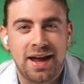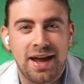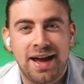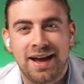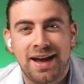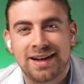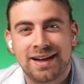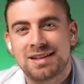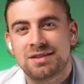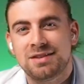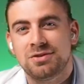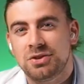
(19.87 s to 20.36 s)

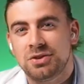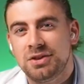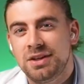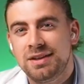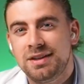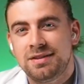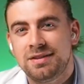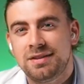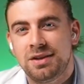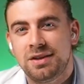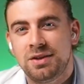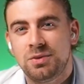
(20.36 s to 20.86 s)
active on
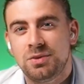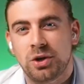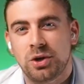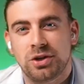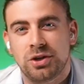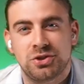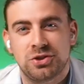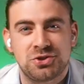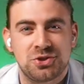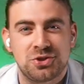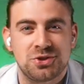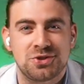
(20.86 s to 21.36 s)
LinkedIn, where
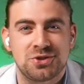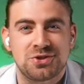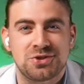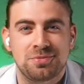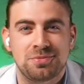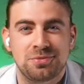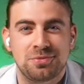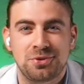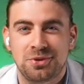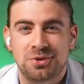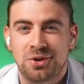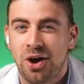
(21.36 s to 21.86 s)
he shares
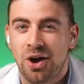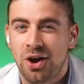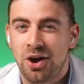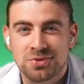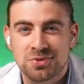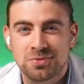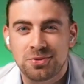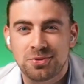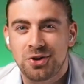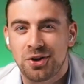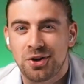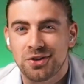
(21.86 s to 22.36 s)
some
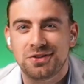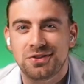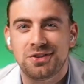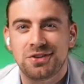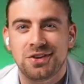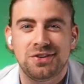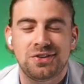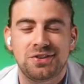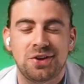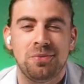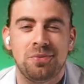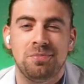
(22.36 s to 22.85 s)
awesome
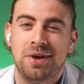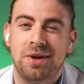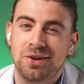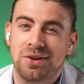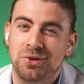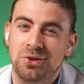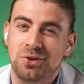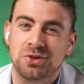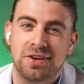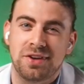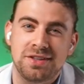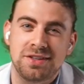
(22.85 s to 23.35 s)
content on
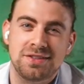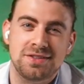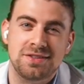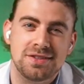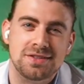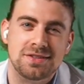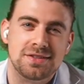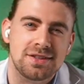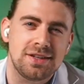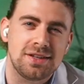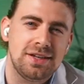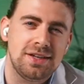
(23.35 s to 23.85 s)
medical
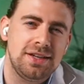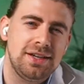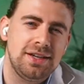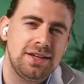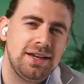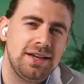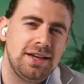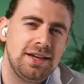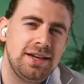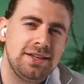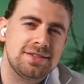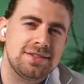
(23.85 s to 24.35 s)
devices,
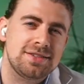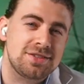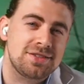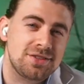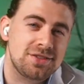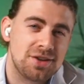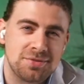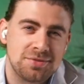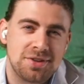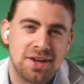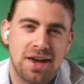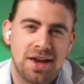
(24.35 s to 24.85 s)
and
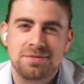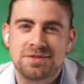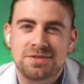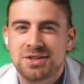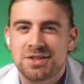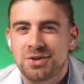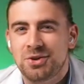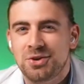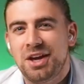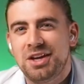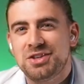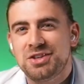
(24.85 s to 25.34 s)
sometimes
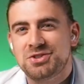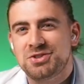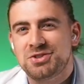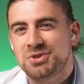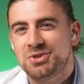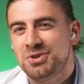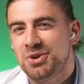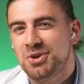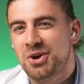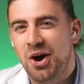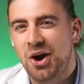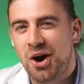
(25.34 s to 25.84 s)
the
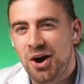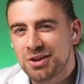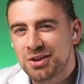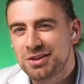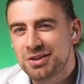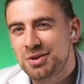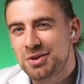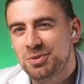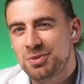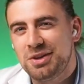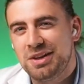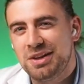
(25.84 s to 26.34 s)
occasional
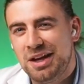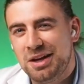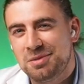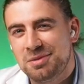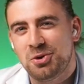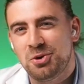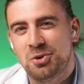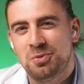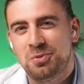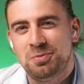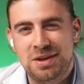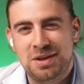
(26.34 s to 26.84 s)
oddly
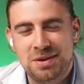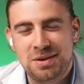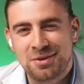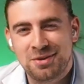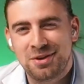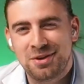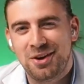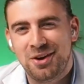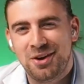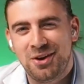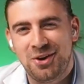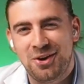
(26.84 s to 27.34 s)
relatable
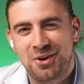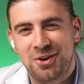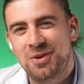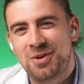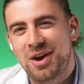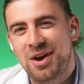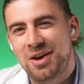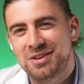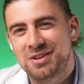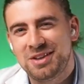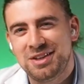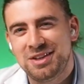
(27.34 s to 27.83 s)
meme
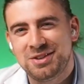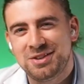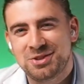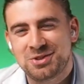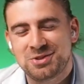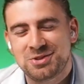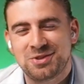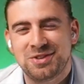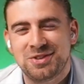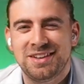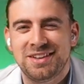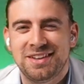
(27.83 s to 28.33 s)
around the
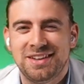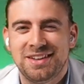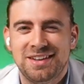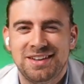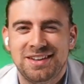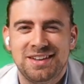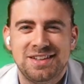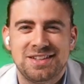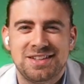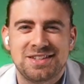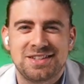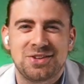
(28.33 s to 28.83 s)
industry.
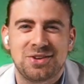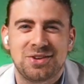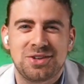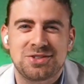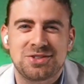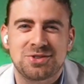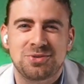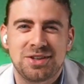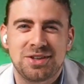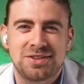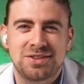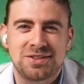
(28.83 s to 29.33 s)
So
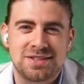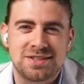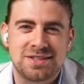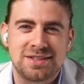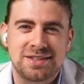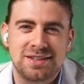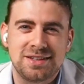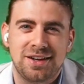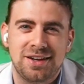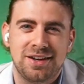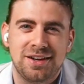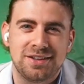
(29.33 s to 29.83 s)
it's great to
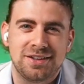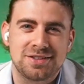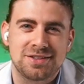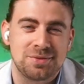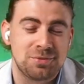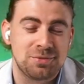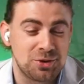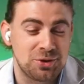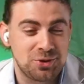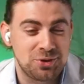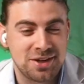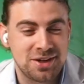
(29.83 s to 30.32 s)
see
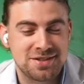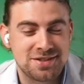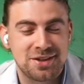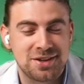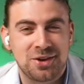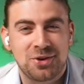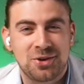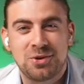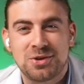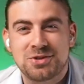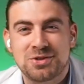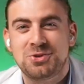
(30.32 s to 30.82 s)
someone who
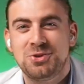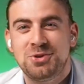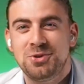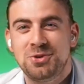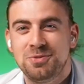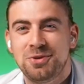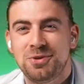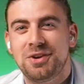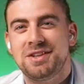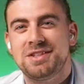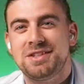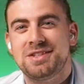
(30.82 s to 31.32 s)
has
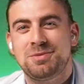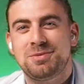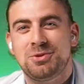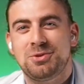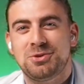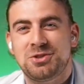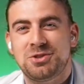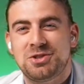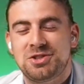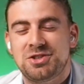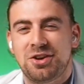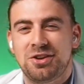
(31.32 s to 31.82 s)
humor and is
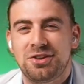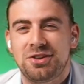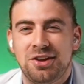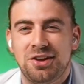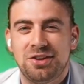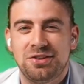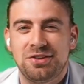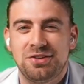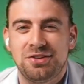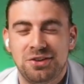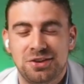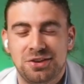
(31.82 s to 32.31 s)
able to share a lot
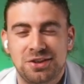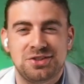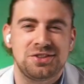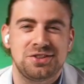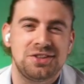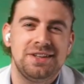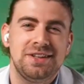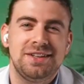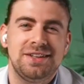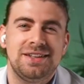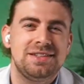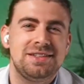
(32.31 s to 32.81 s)
of knowledge.
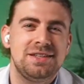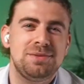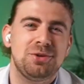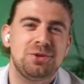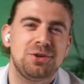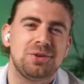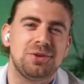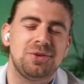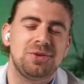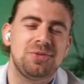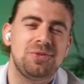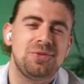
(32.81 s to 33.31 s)

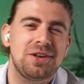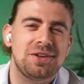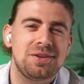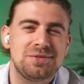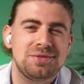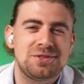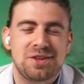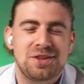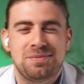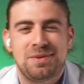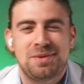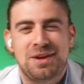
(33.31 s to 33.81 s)
Tibor,
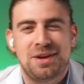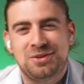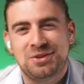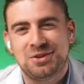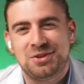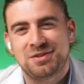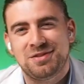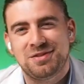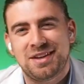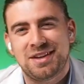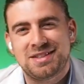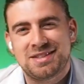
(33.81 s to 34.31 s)
welcome to the Medical
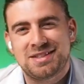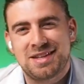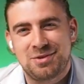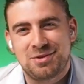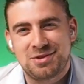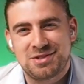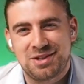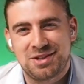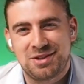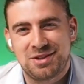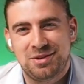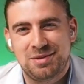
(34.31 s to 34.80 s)
Device
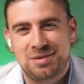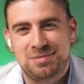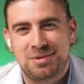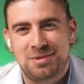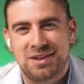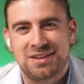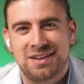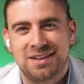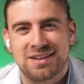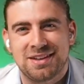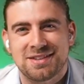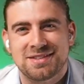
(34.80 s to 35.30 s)
Cybersecurity
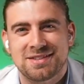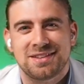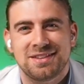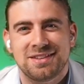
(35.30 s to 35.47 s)
Podcast.